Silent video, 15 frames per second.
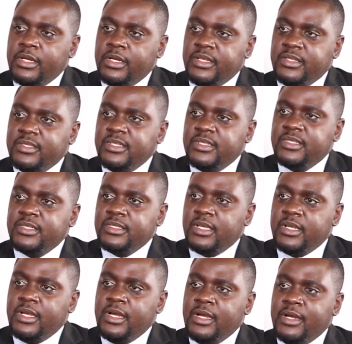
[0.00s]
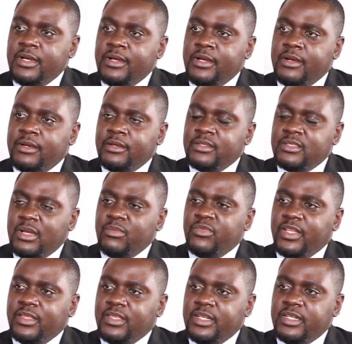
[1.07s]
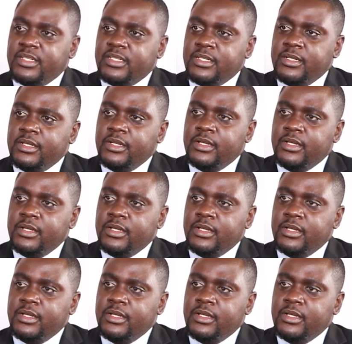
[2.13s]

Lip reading: Is this something that